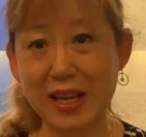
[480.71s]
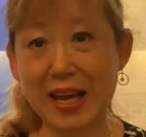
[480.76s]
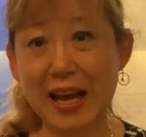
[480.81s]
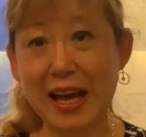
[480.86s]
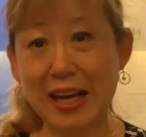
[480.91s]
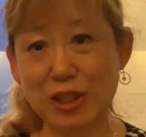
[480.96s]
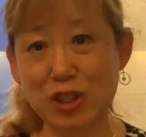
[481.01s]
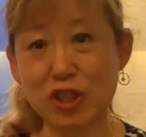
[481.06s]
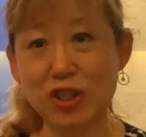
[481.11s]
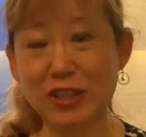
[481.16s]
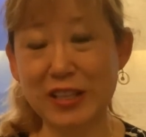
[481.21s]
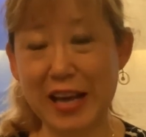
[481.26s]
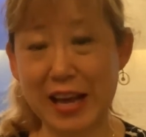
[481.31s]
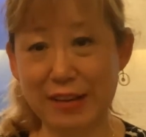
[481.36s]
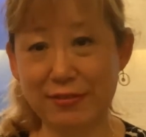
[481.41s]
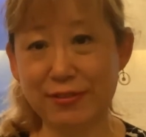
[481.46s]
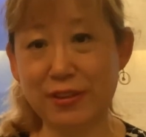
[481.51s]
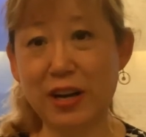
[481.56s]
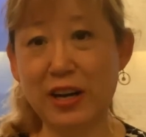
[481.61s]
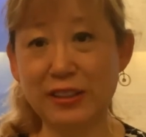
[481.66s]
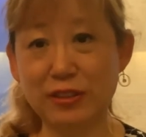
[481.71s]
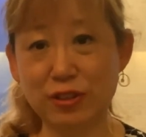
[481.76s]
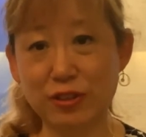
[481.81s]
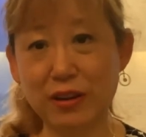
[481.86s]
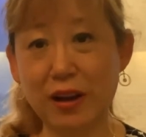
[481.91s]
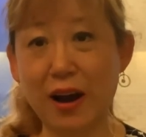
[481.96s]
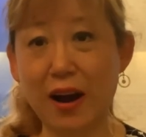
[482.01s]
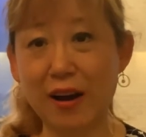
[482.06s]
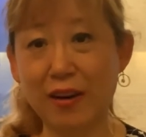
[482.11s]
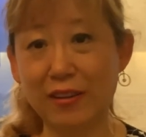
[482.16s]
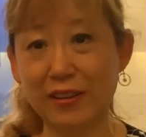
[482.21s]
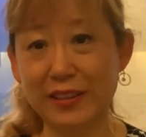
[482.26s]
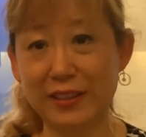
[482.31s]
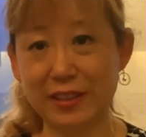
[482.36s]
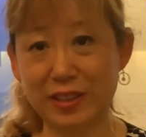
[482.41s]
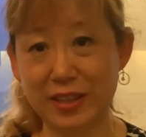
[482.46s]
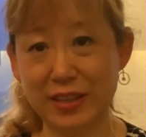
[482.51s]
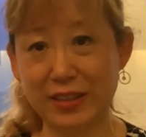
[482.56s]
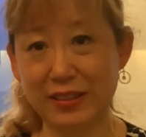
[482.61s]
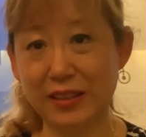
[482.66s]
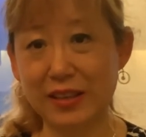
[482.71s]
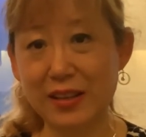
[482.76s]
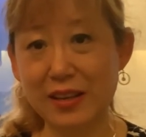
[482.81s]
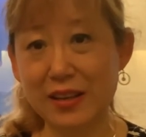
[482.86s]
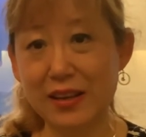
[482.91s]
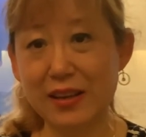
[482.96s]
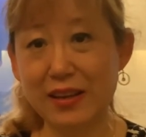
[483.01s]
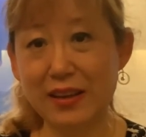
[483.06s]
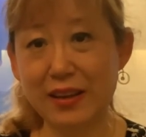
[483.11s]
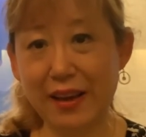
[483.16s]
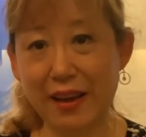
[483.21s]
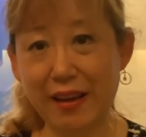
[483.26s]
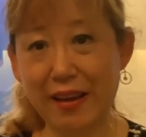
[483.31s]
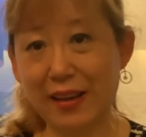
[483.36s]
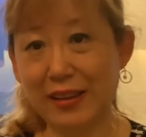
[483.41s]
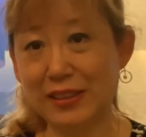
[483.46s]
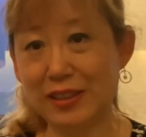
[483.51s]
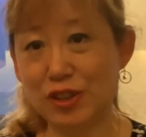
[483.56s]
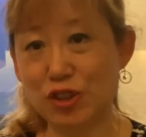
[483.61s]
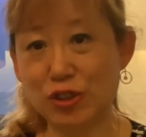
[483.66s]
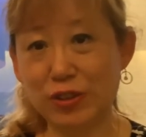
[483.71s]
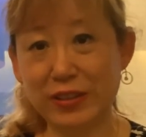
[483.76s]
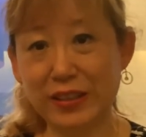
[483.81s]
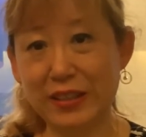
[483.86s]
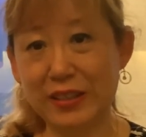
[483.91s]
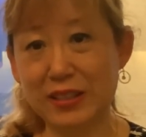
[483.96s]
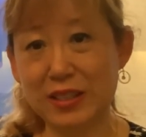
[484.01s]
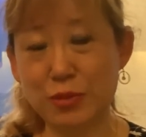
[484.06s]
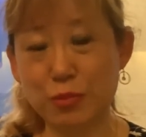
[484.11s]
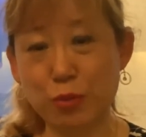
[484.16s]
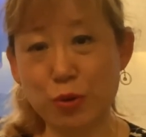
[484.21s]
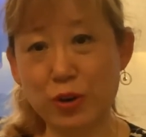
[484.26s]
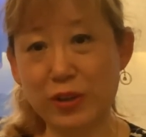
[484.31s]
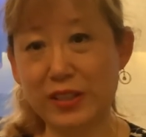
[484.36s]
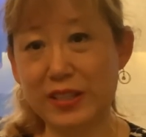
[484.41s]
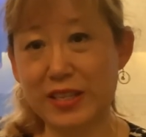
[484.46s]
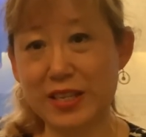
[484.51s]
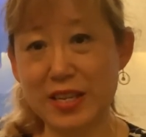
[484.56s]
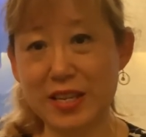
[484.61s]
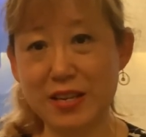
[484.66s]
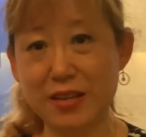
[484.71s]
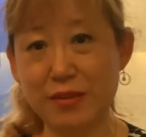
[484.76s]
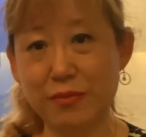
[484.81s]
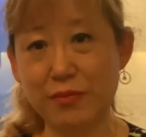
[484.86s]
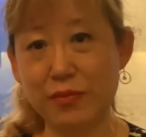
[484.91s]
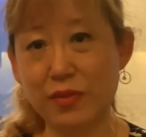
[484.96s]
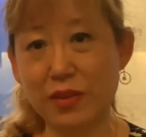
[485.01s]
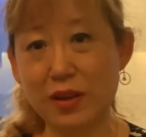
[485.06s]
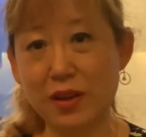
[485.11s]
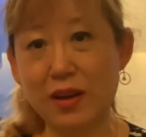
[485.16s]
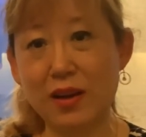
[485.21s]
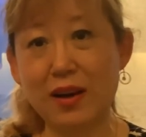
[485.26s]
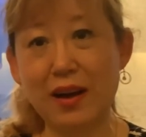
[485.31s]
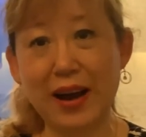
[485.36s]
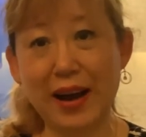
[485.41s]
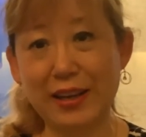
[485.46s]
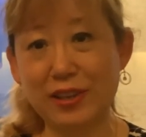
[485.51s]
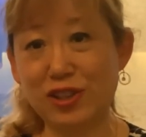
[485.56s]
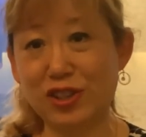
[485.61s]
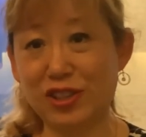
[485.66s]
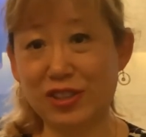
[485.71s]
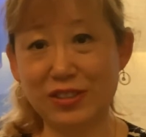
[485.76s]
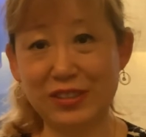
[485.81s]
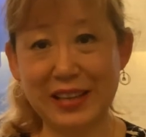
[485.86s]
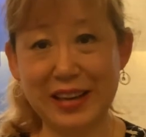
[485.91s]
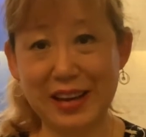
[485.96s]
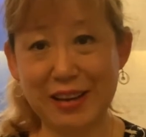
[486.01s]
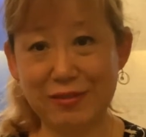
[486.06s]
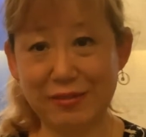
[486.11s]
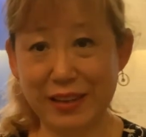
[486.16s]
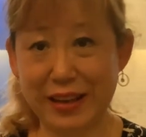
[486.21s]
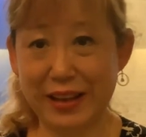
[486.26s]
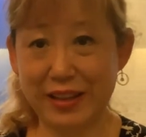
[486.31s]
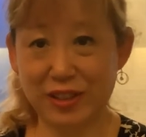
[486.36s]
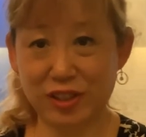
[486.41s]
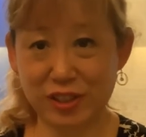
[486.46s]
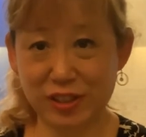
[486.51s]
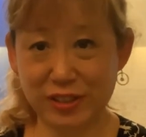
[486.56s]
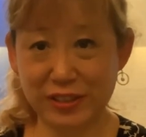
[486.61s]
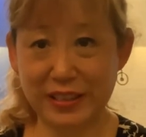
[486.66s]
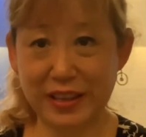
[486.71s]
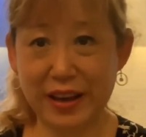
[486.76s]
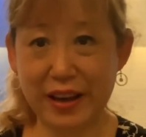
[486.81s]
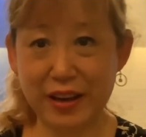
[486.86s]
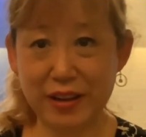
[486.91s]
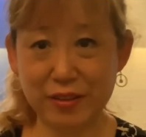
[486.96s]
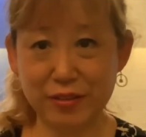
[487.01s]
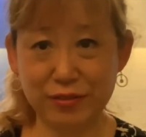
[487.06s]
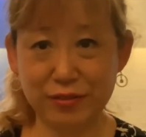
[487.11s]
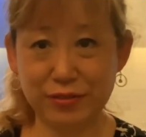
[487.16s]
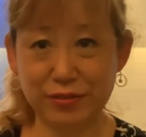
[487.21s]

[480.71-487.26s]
I should have gone to college and joined a sport team. I should have.